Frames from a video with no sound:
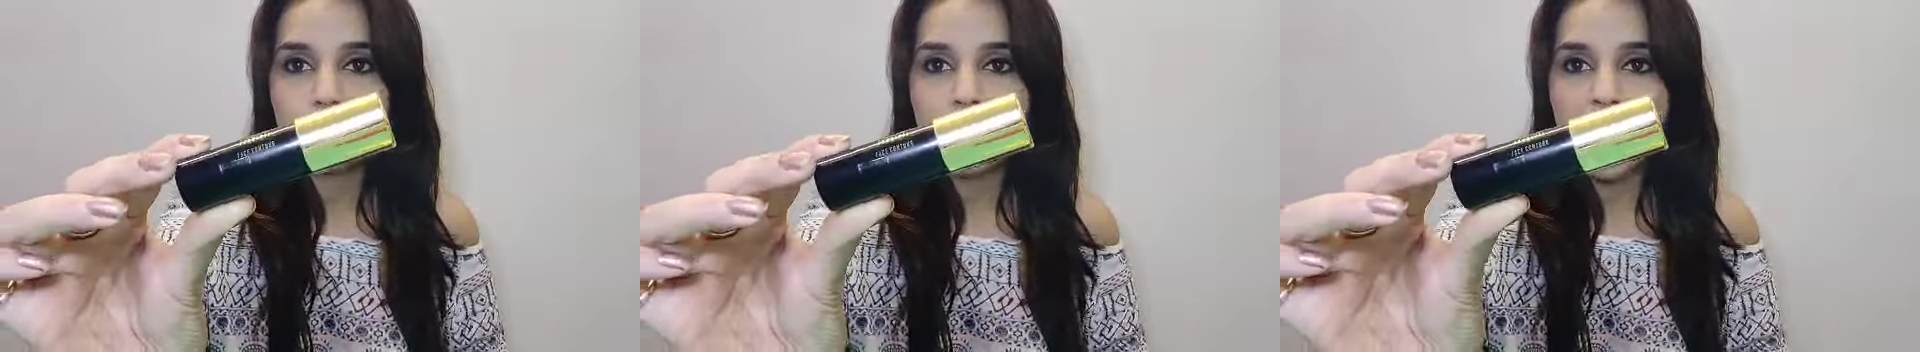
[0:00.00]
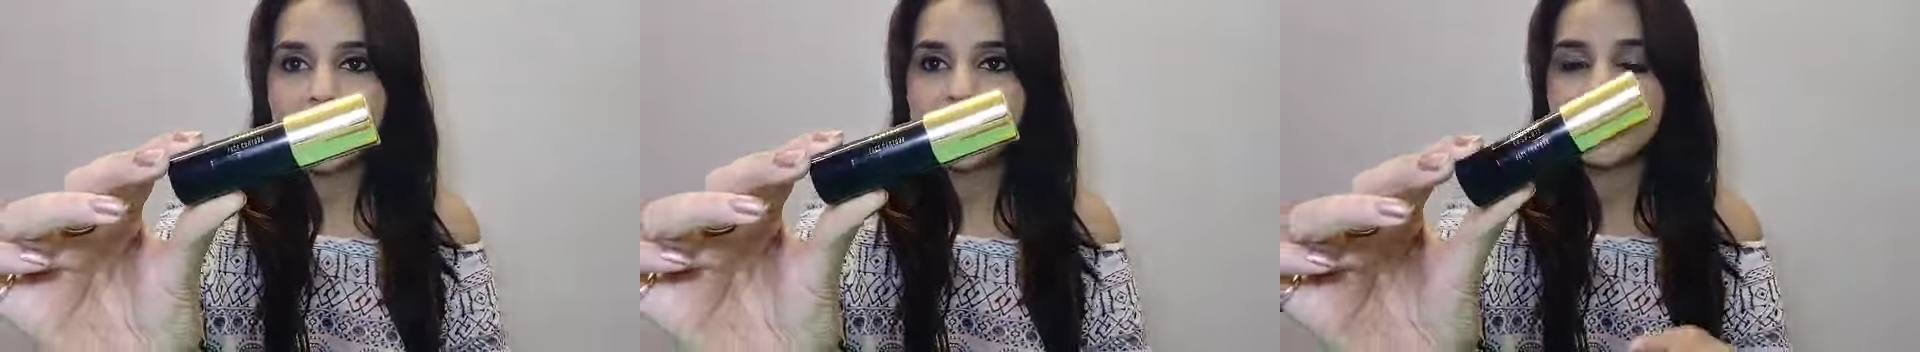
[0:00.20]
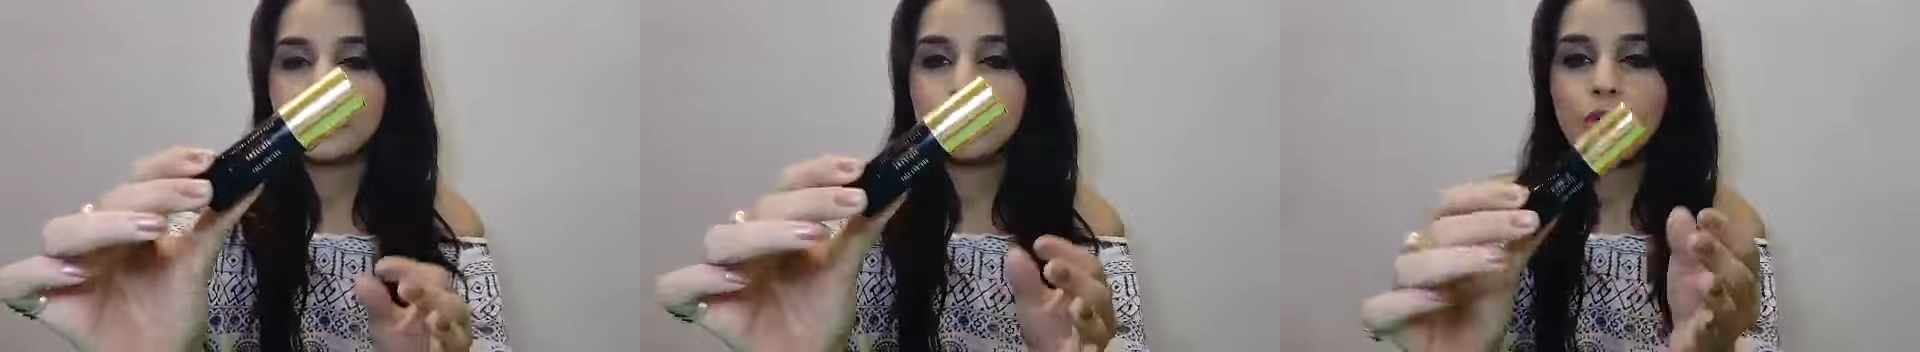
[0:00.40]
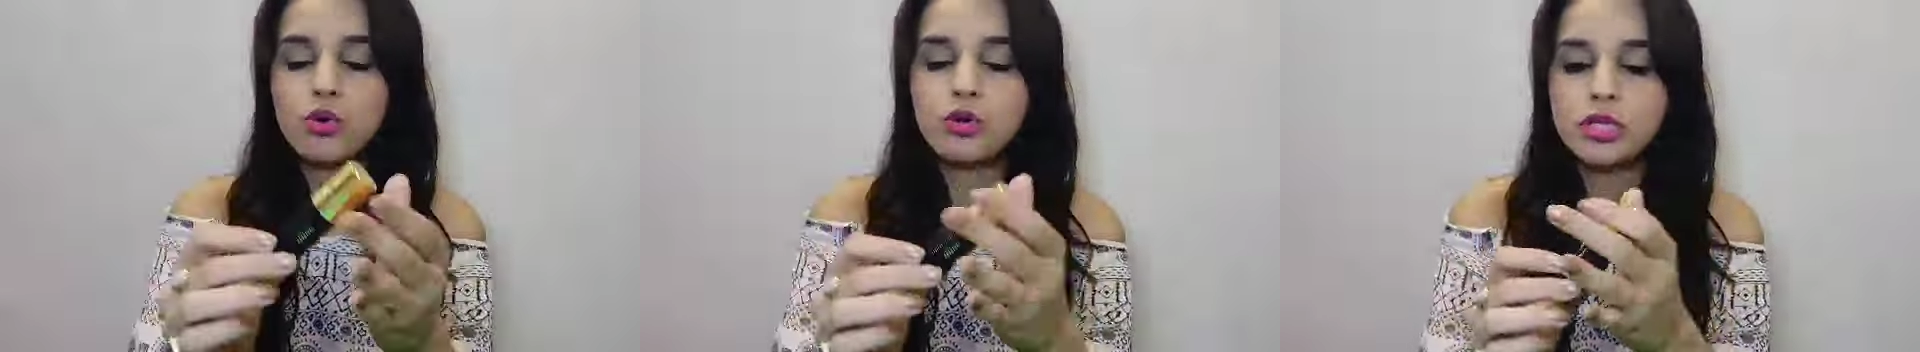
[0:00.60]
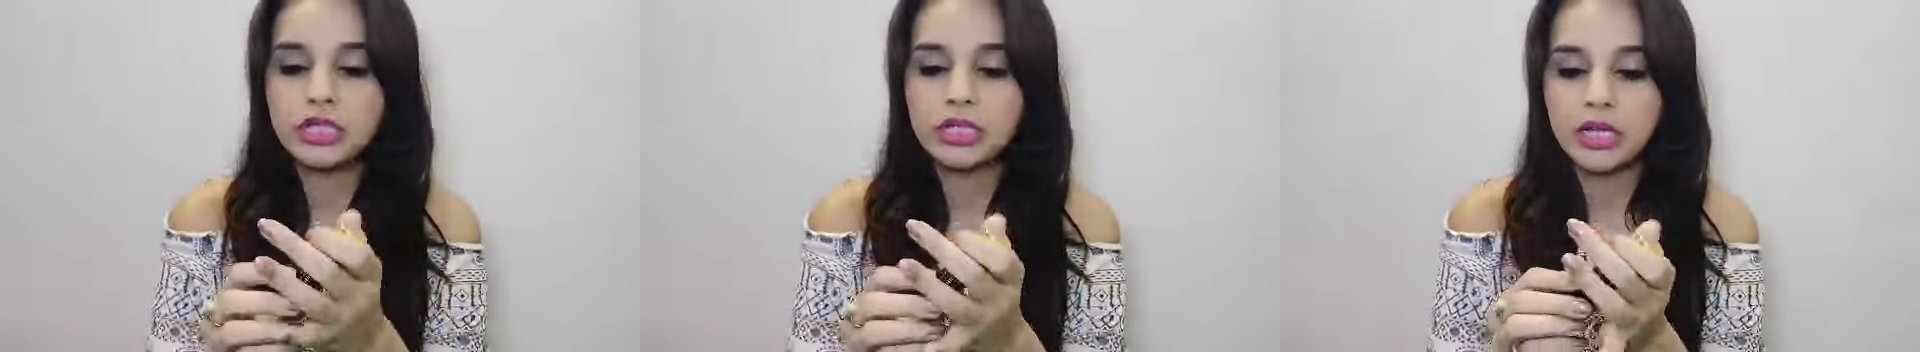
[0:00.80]
black and
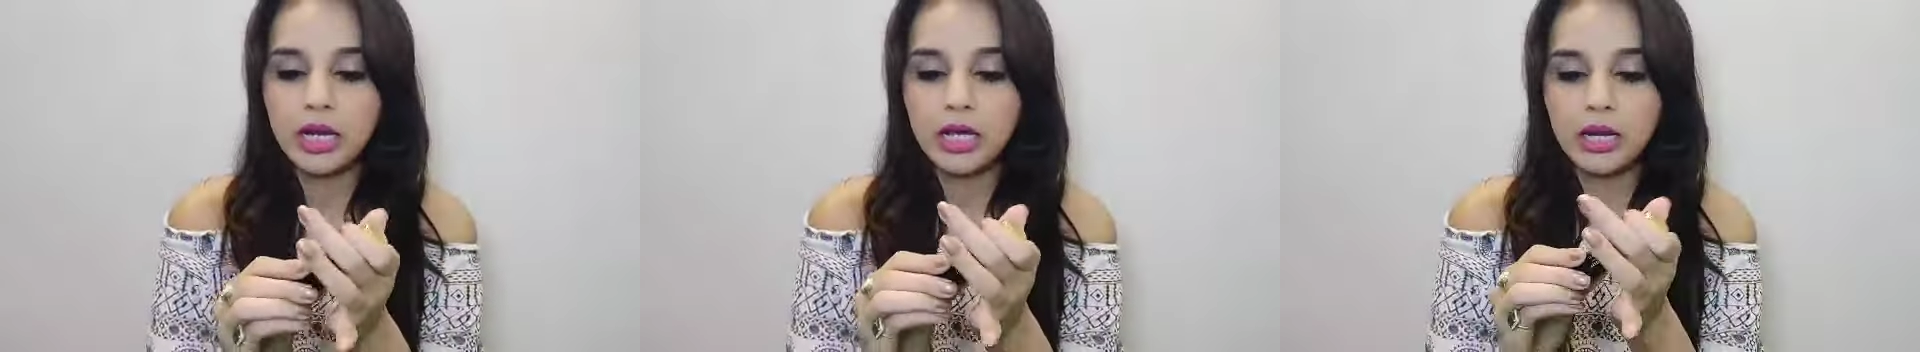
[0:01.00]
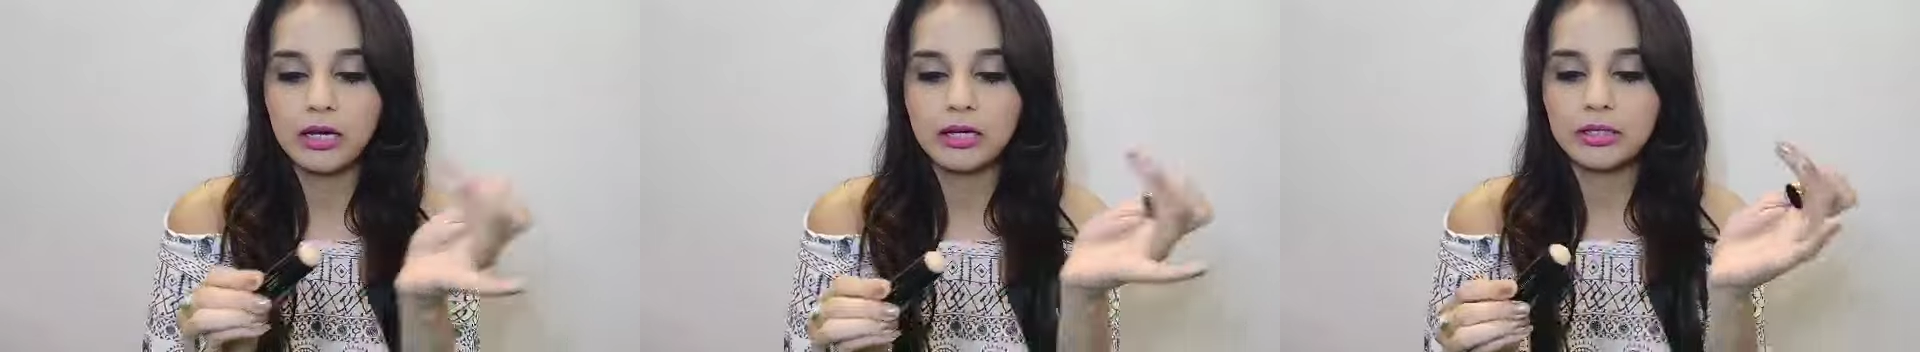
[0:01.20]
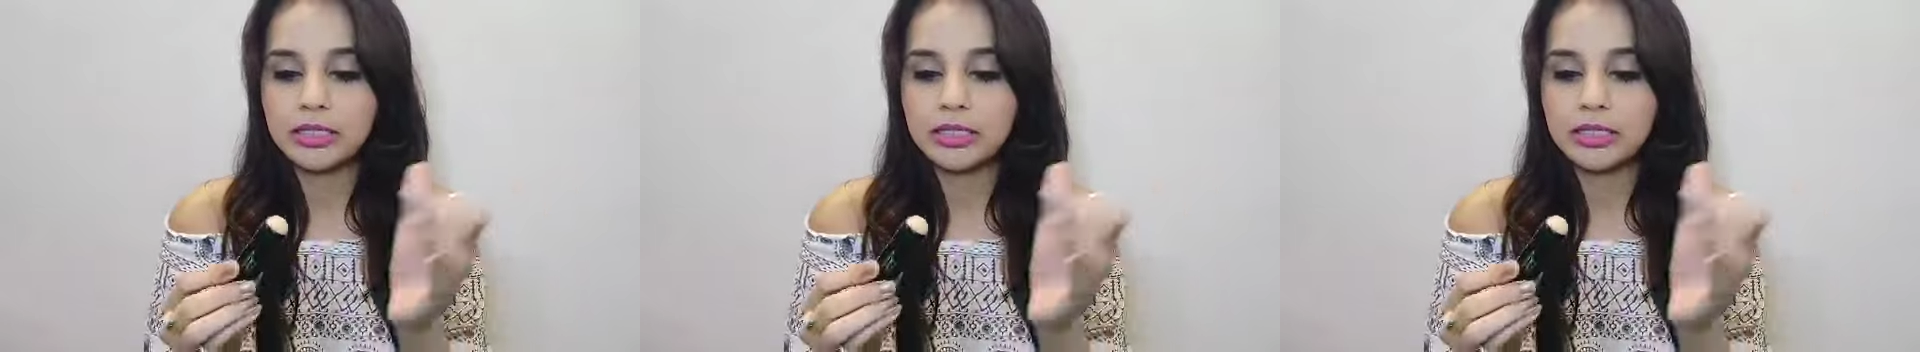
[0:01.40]
golden color.